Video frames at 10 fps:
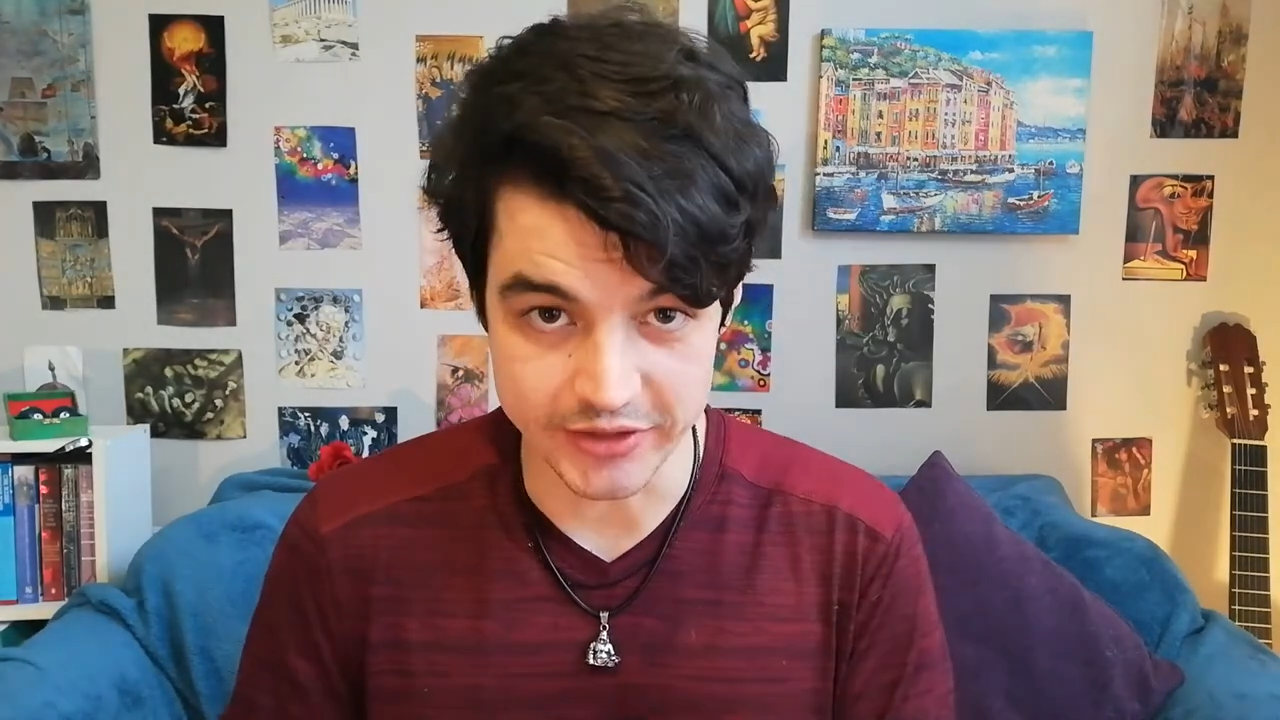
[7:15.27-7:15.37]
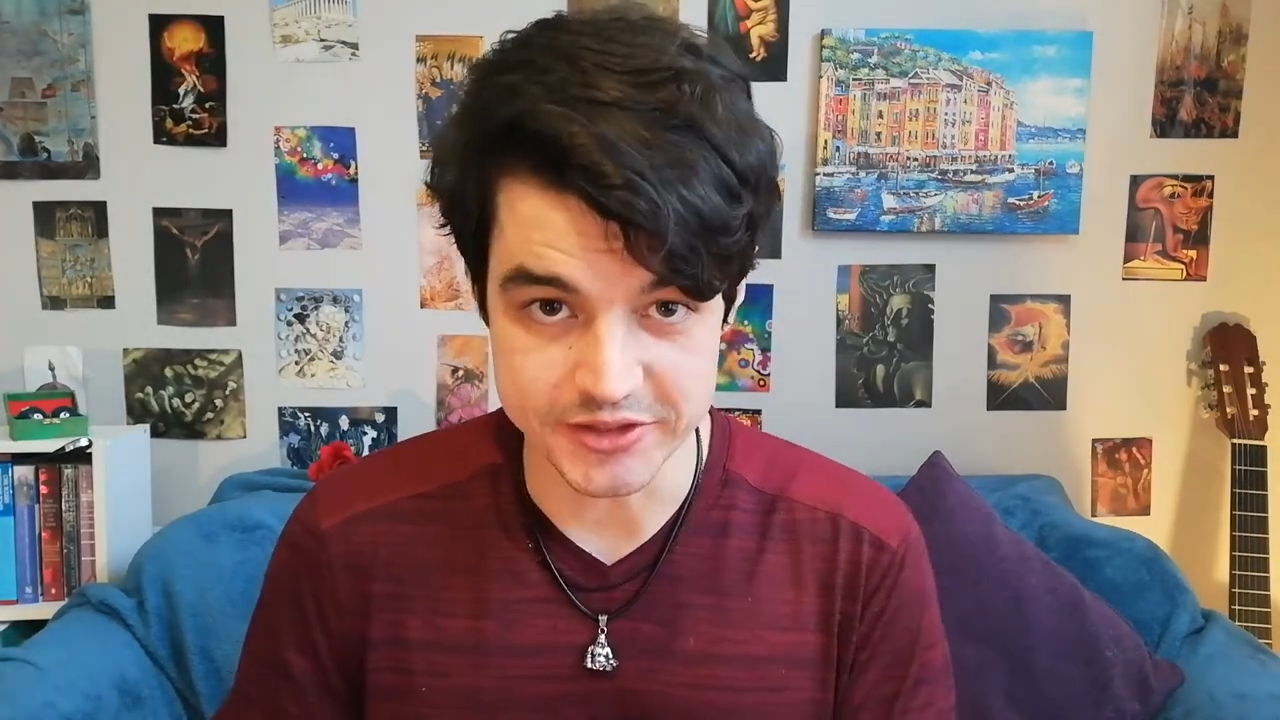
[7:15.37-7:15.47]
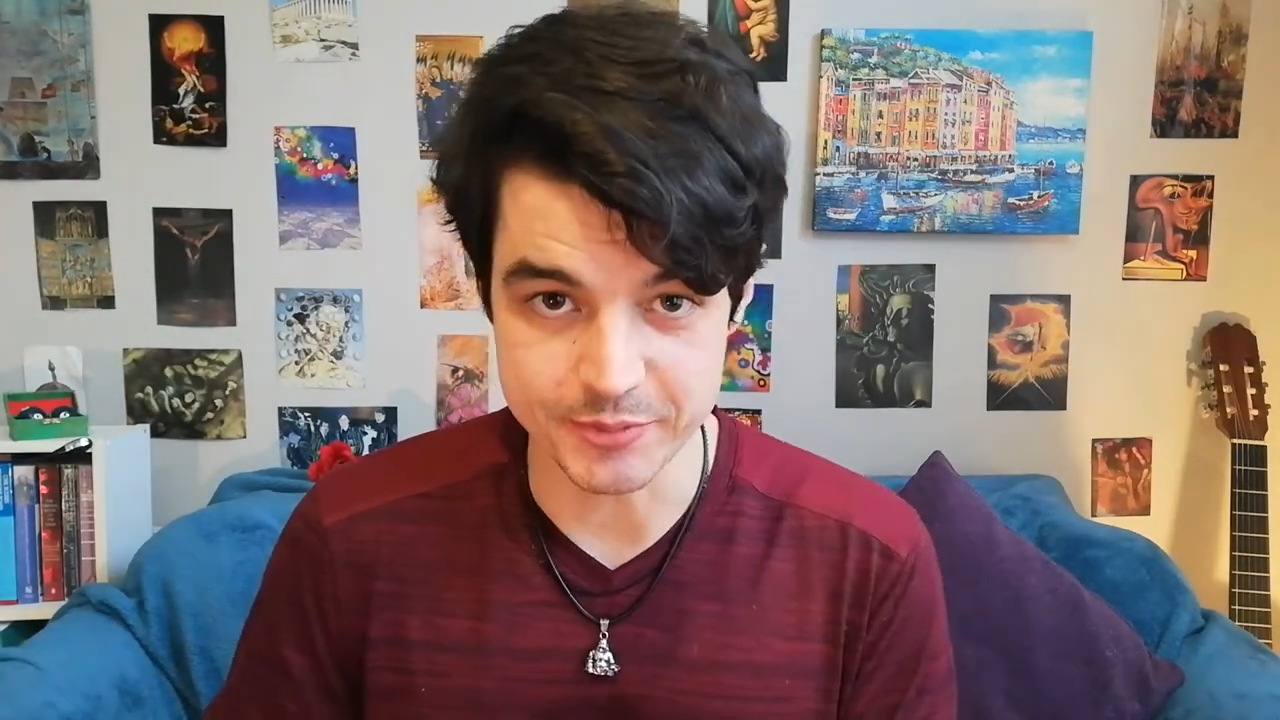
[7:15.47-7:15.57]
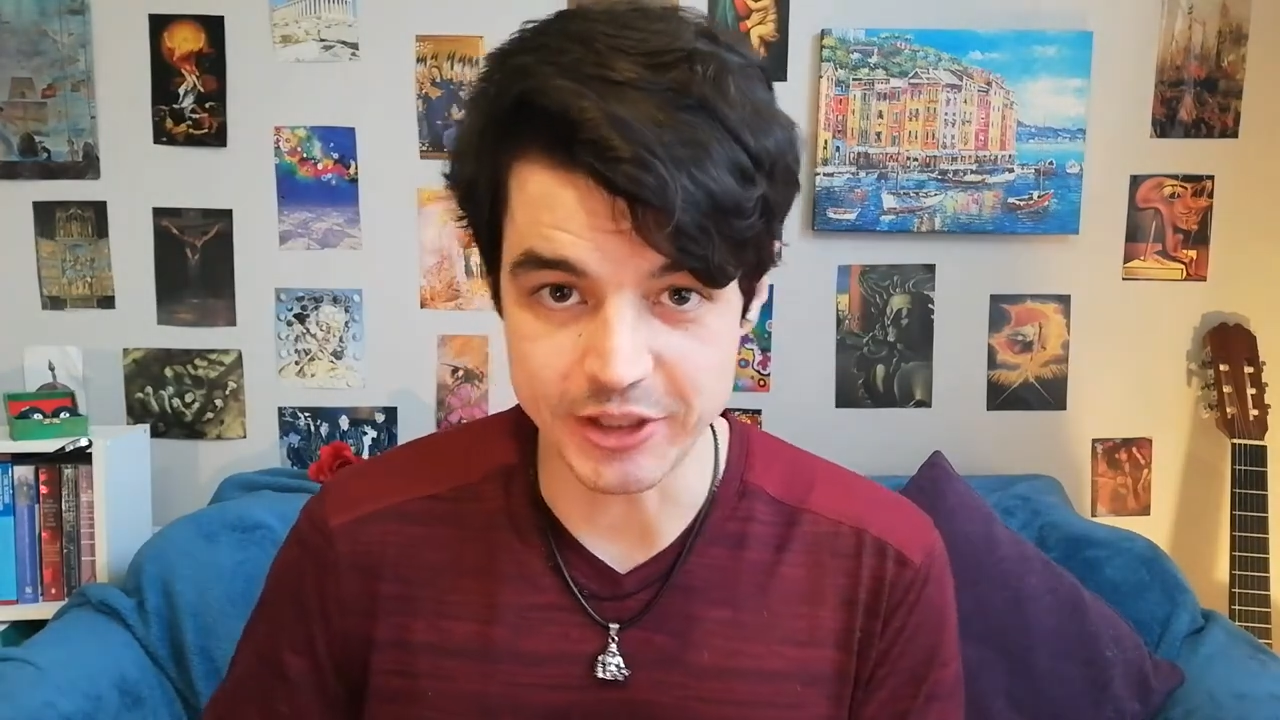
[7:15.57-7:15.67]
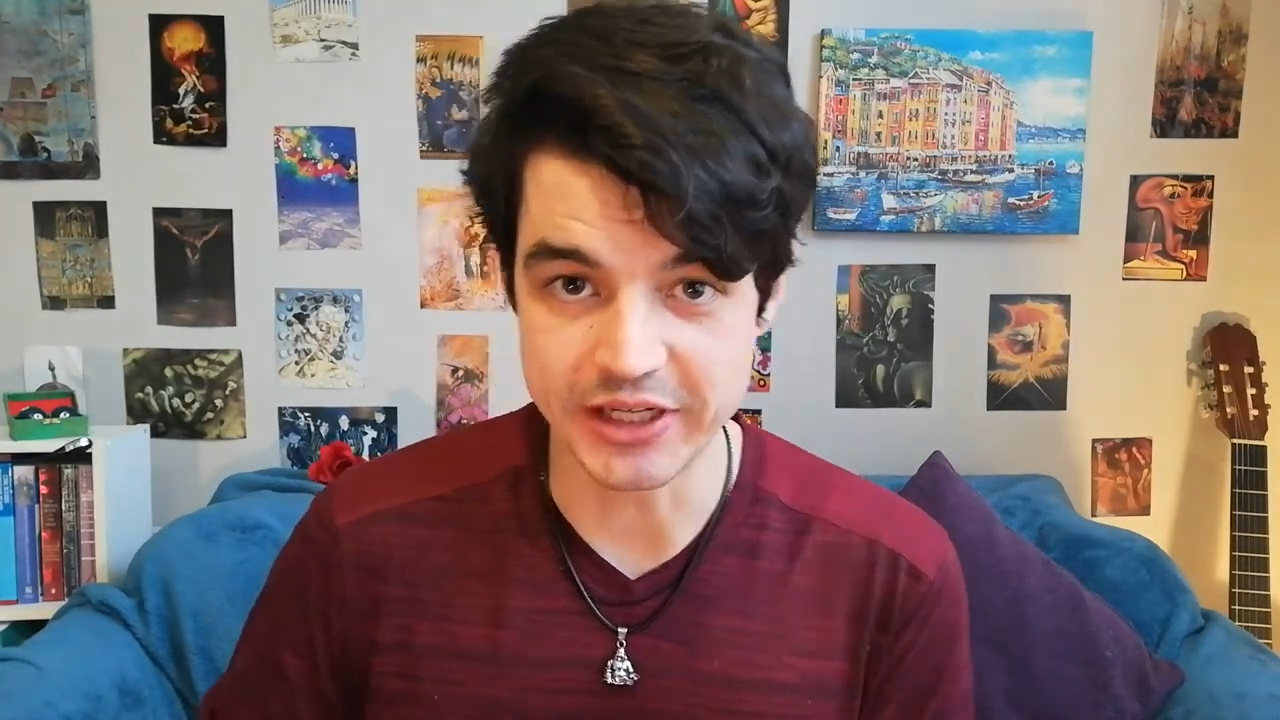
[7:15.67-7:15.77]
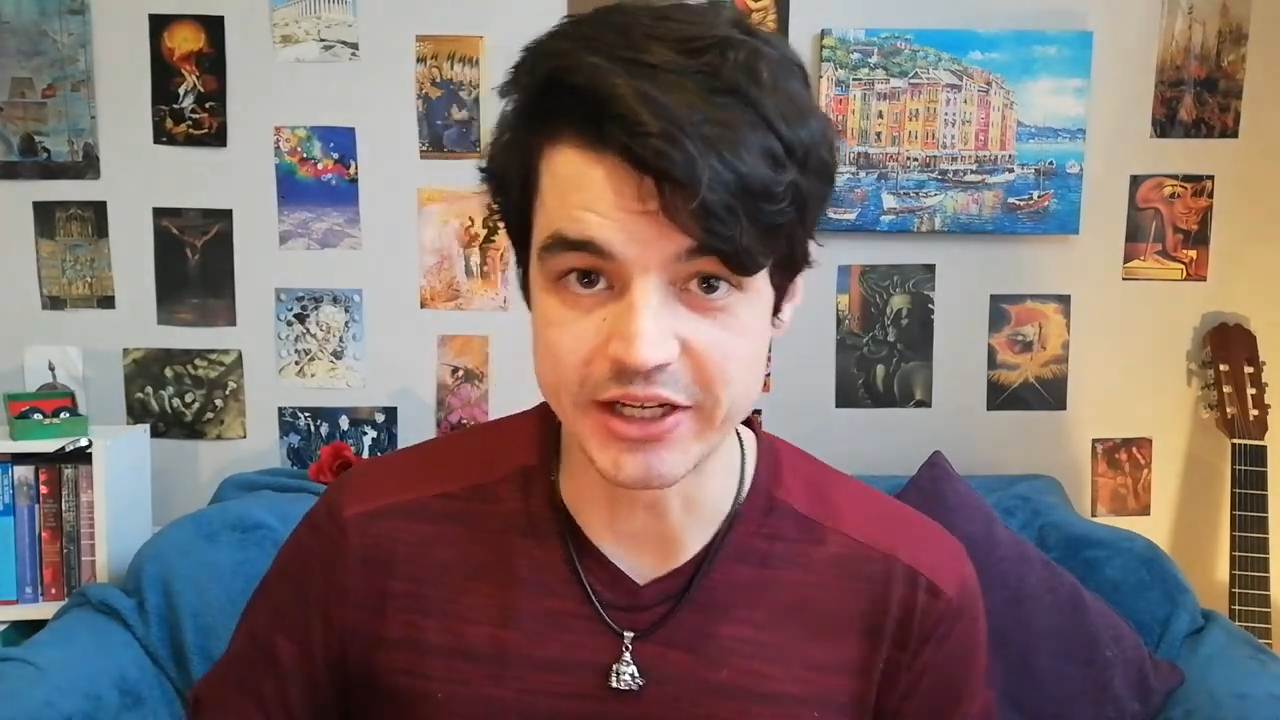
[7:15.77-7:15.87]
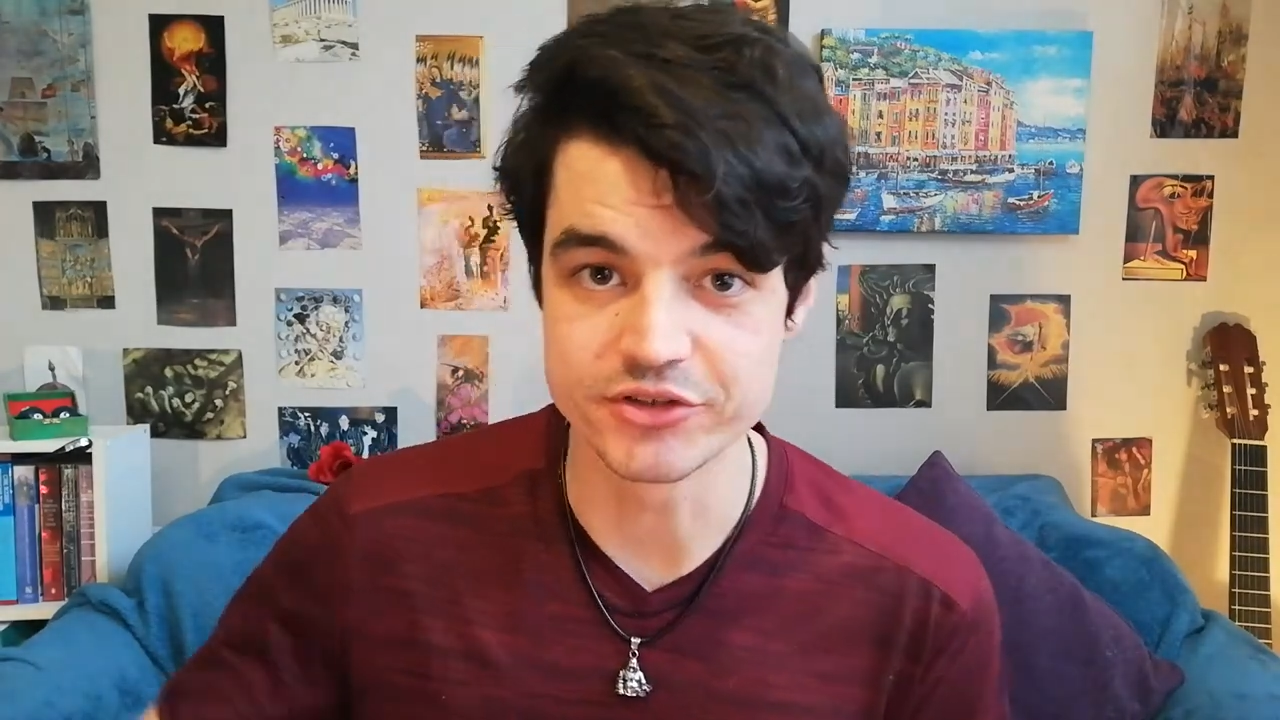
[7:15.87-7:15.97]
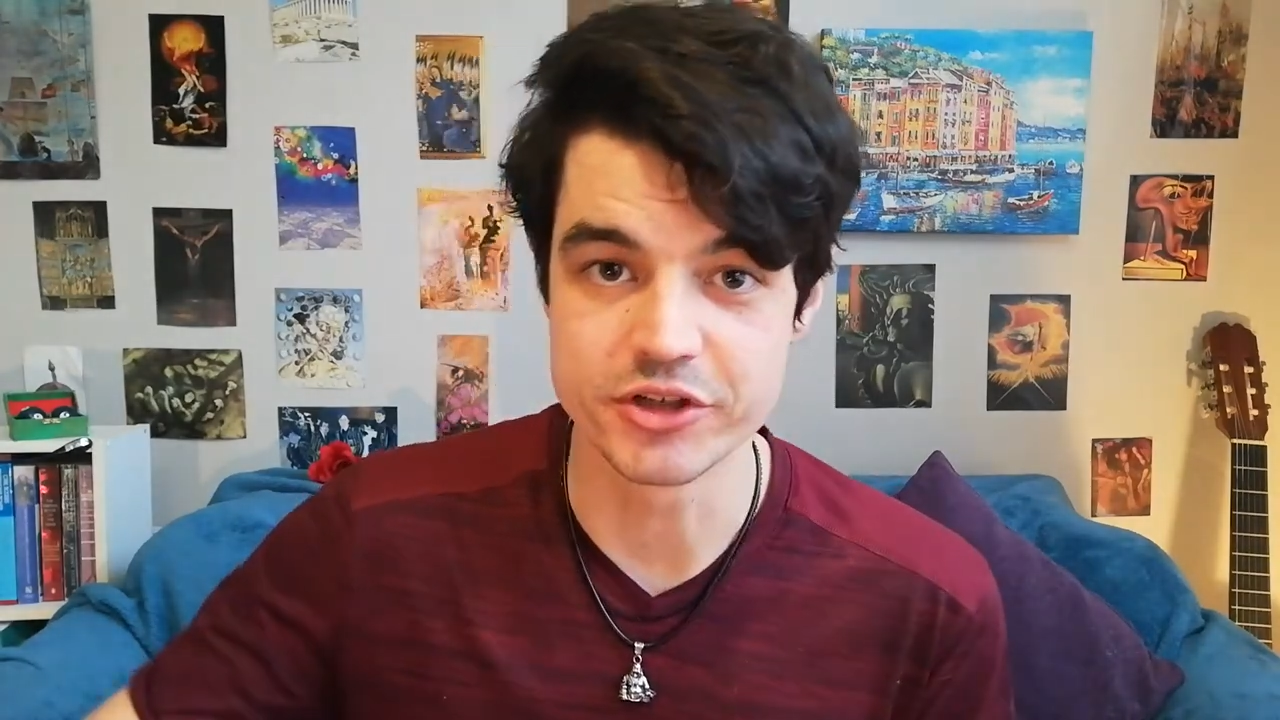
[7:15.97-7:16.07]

in his debate against